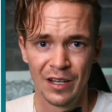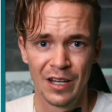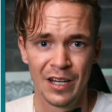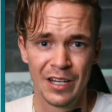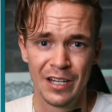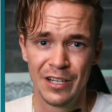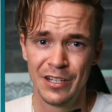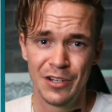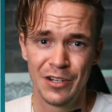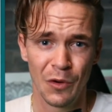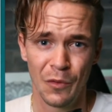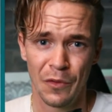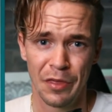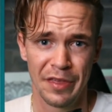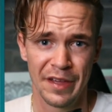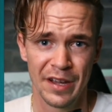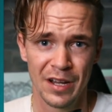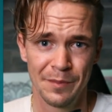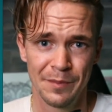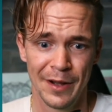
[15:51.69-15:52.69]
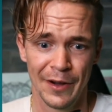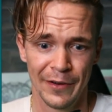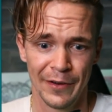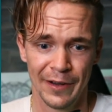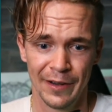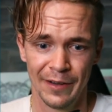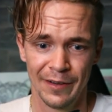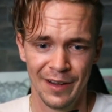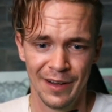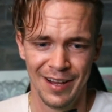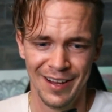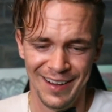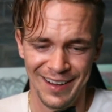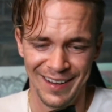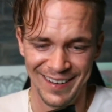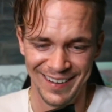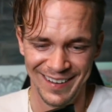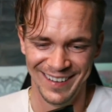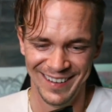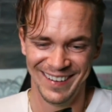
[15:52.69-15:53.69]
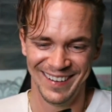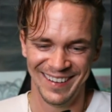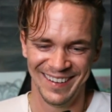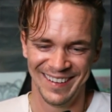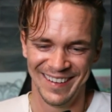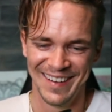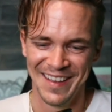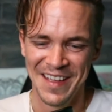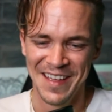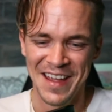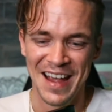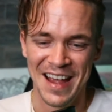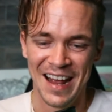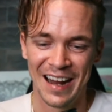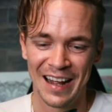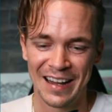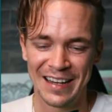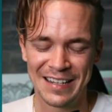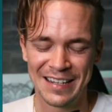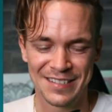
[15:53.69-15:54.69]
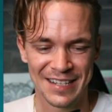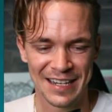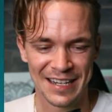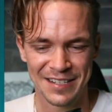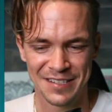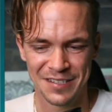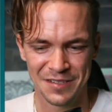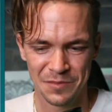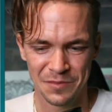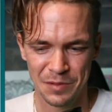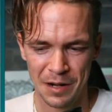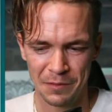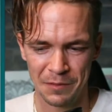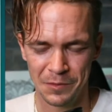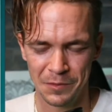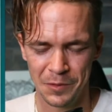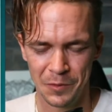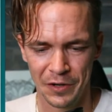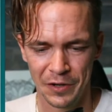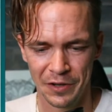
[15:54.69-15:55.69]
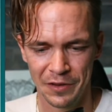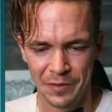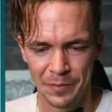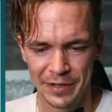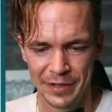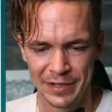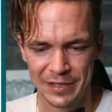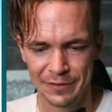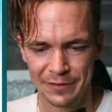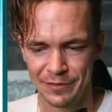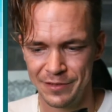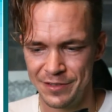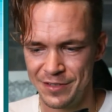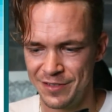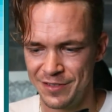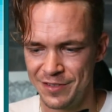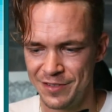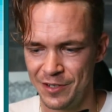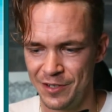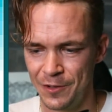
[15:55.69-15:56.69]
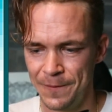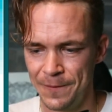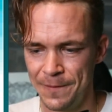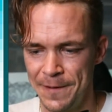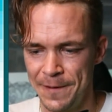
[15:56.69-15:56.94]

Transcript: You don't think about it. And I guess that's probably one of the big differences too.